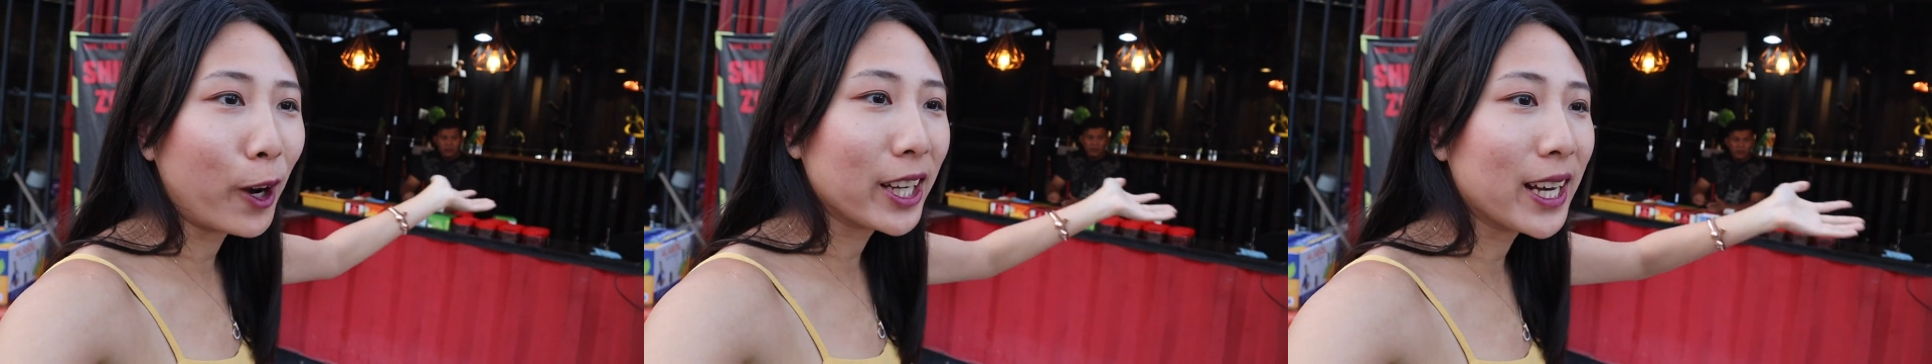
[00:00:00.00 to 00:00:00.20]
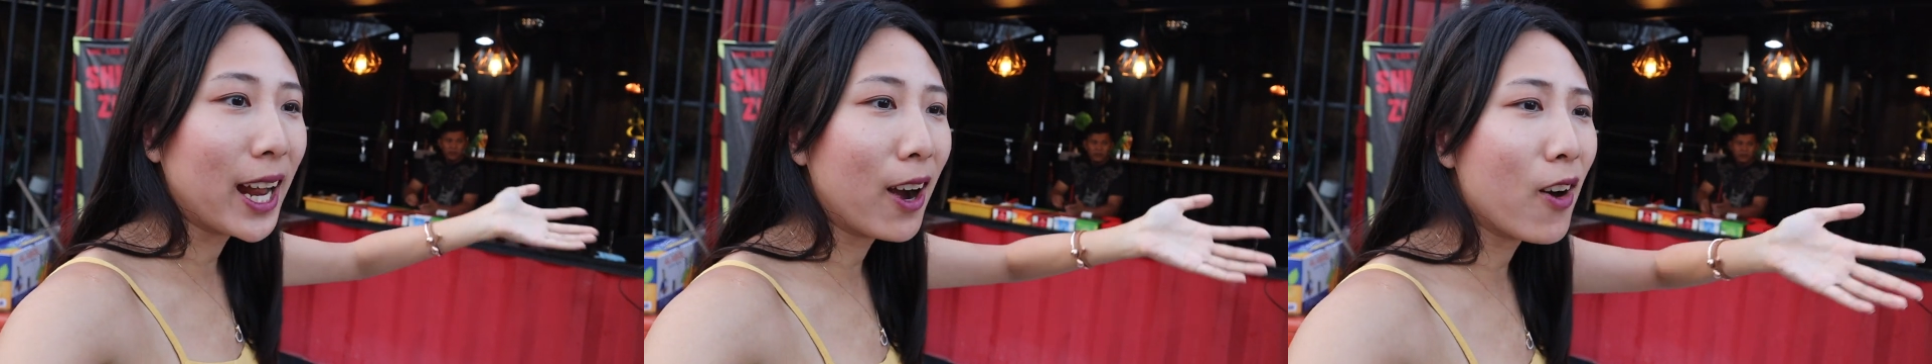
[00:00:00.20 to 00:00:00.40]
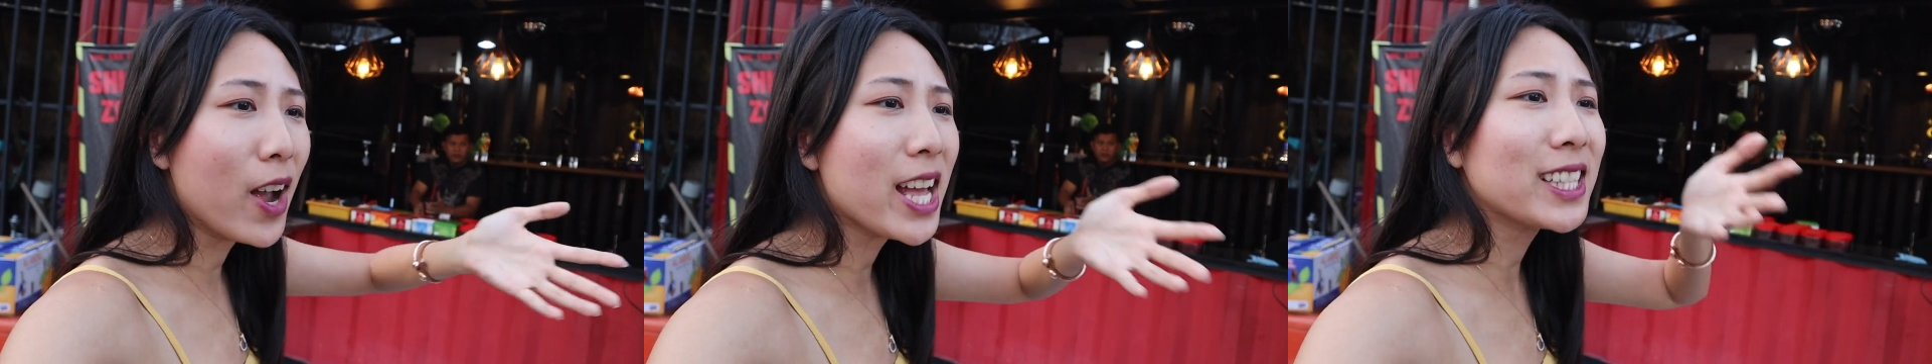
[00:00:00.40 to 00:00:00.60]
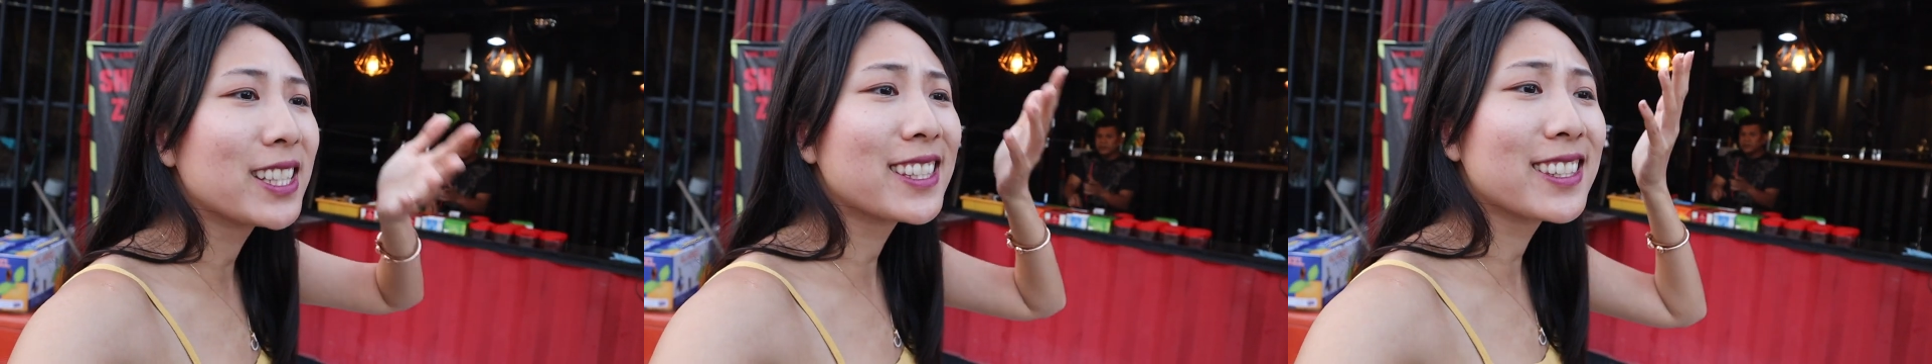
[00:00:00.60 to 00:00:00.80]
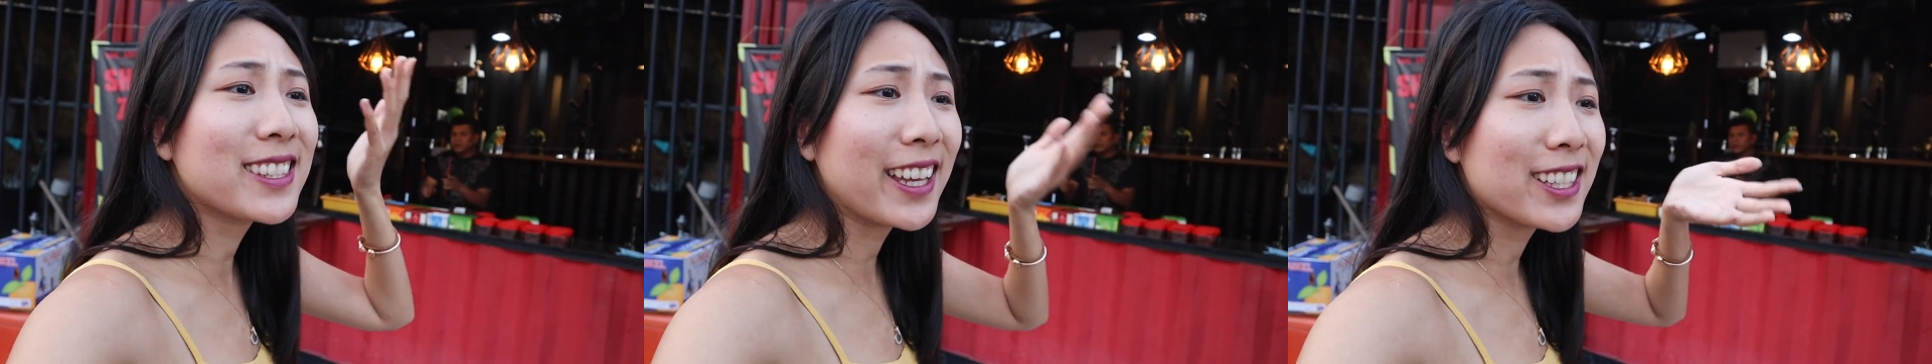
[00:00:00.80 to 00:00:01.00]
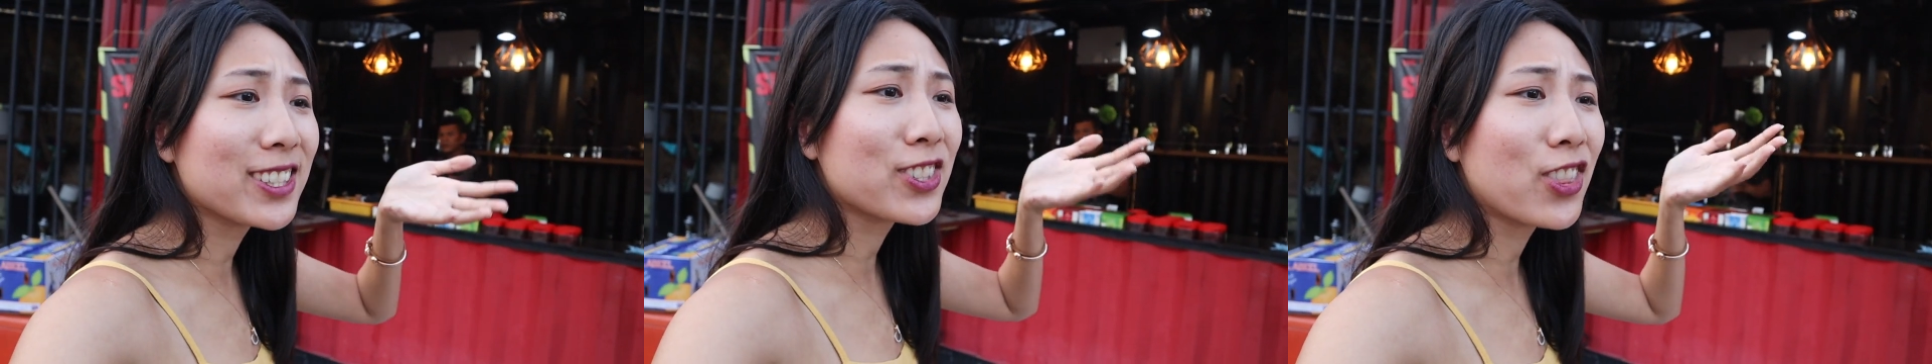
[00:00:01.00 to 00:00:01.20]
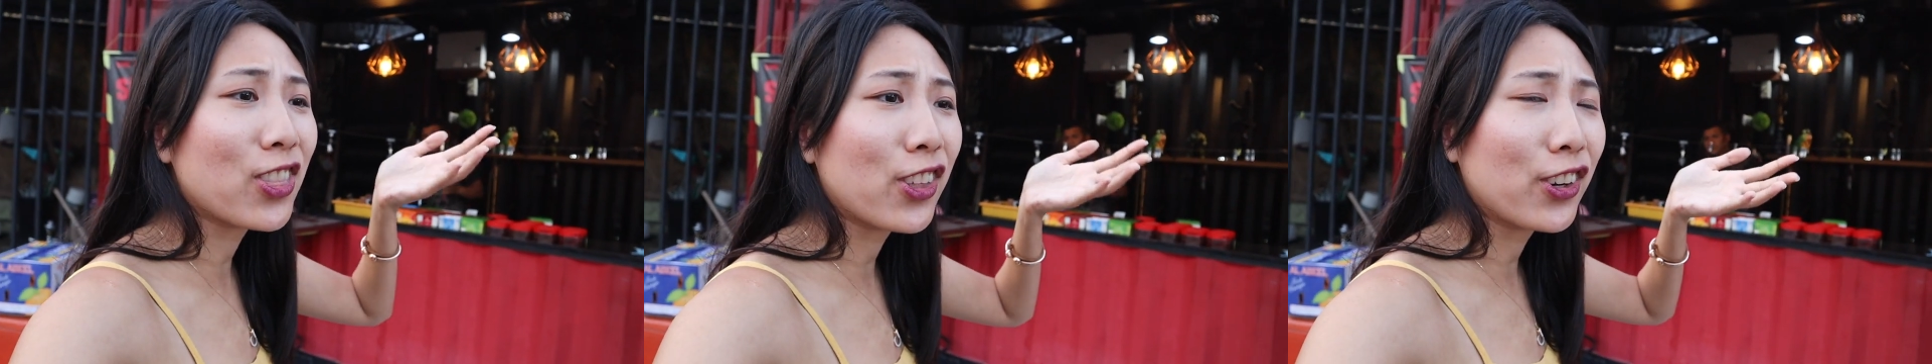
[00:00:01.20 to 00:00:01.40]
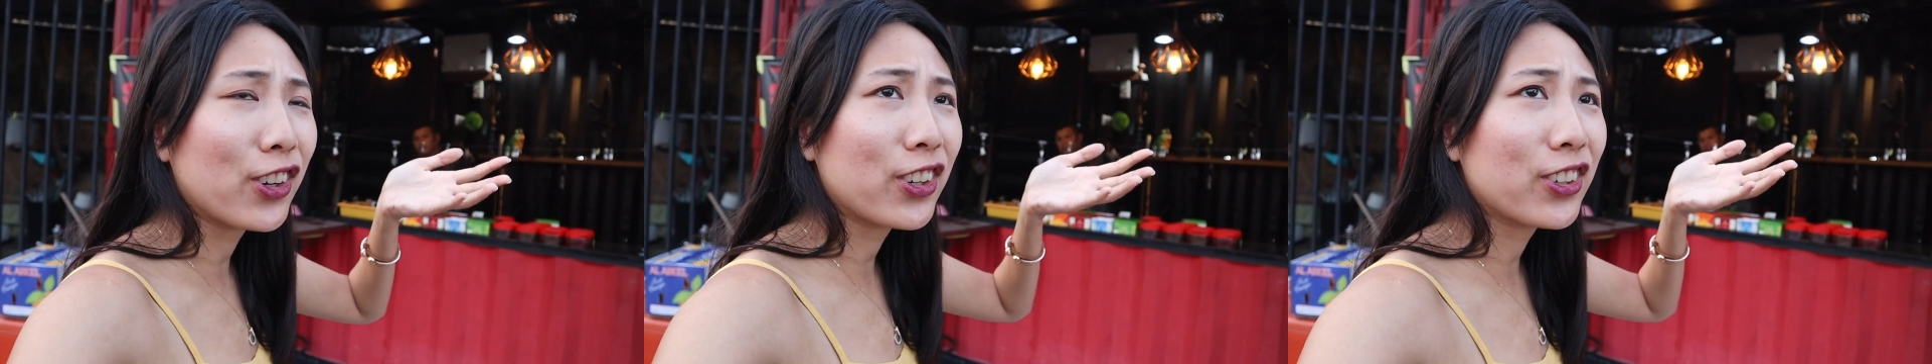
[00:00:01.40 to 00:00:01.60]
Right now it's
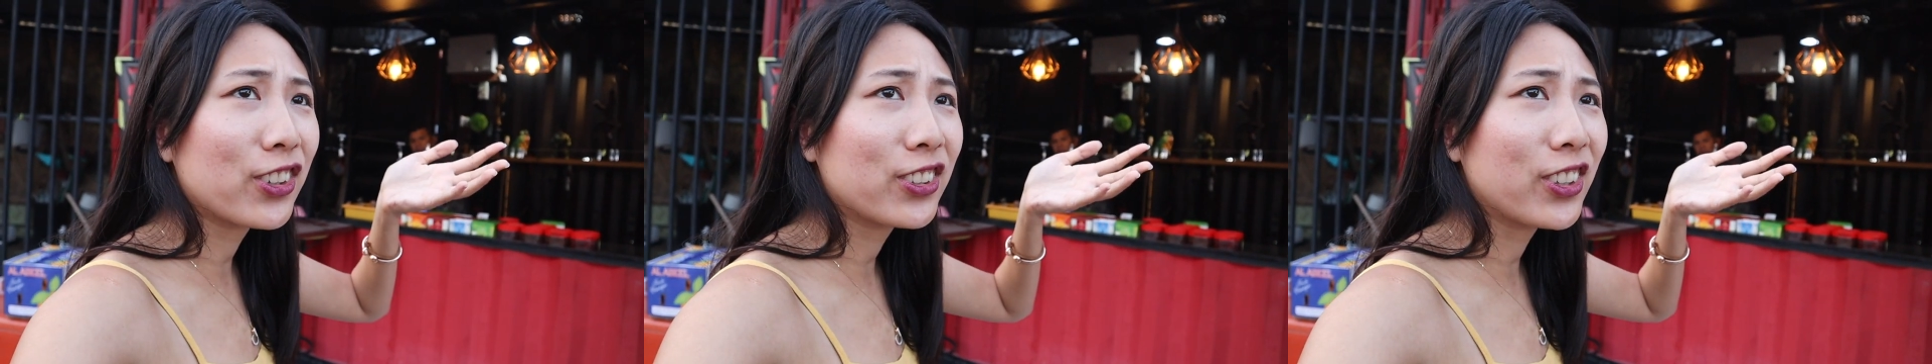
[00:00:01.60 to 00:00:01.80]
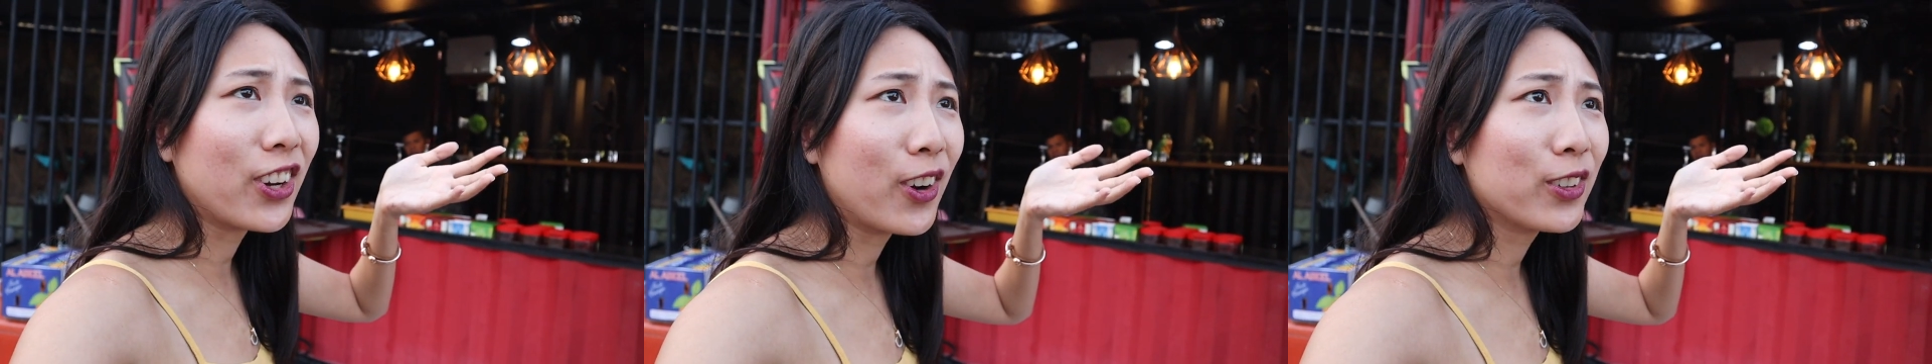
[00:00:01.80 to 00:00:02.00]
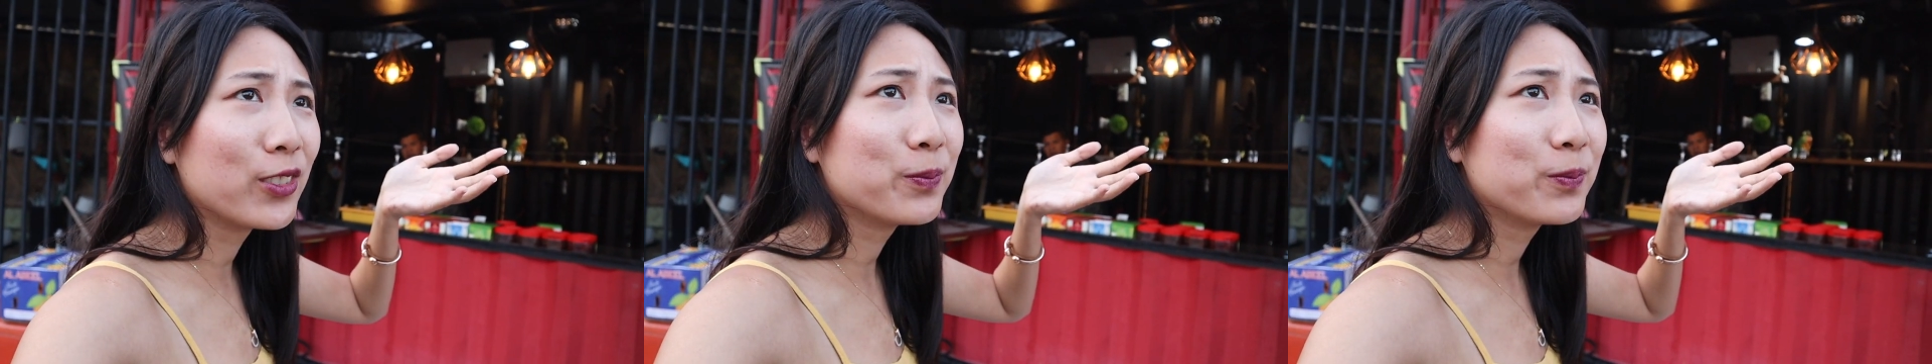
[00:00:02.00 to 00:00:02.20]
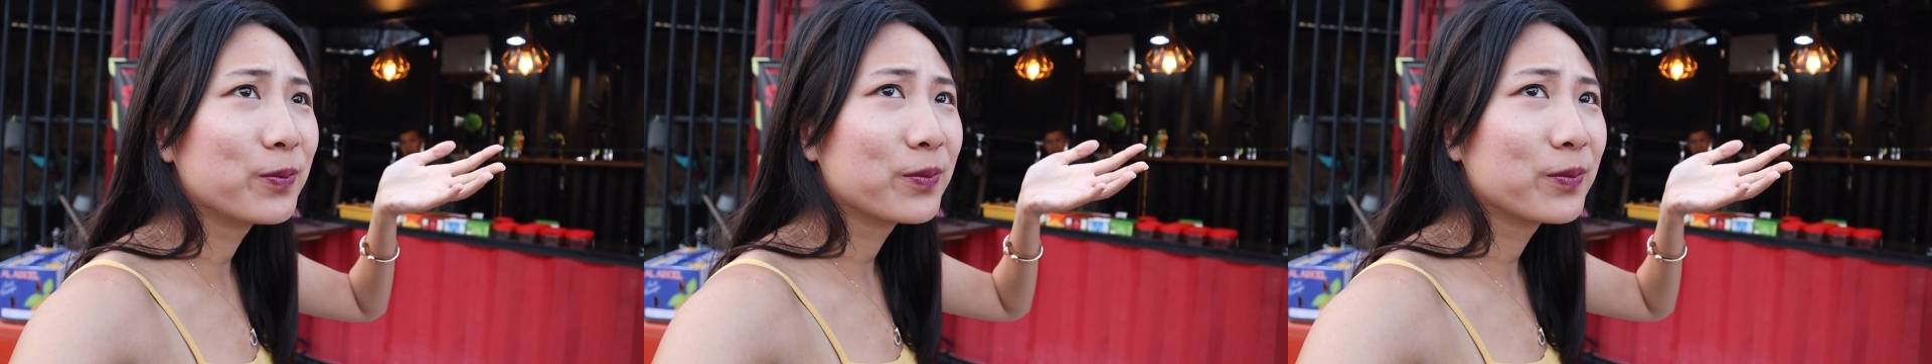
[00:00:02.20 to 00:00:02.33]
6.30, no.